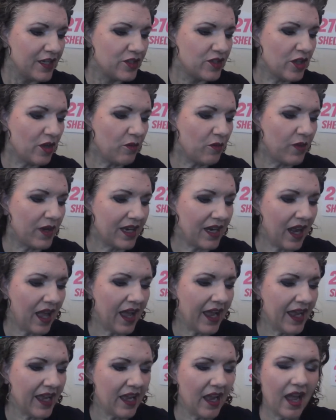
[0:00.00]
So what
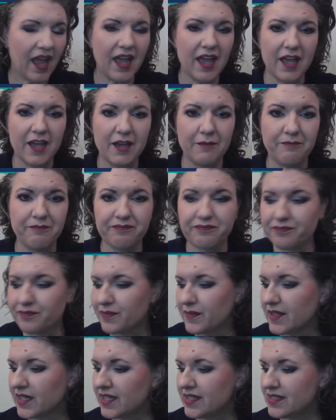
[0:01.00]
I
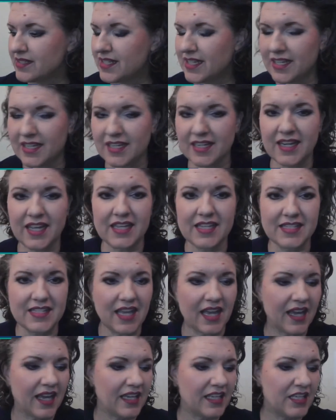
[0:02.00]
did
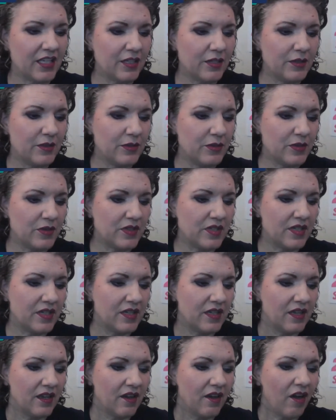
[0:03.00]
is I used
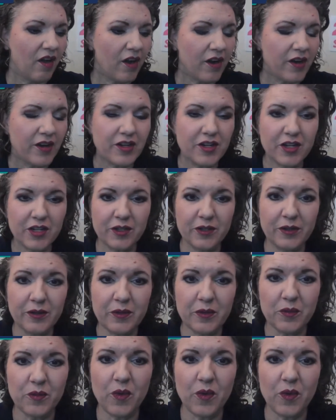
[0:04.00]
our new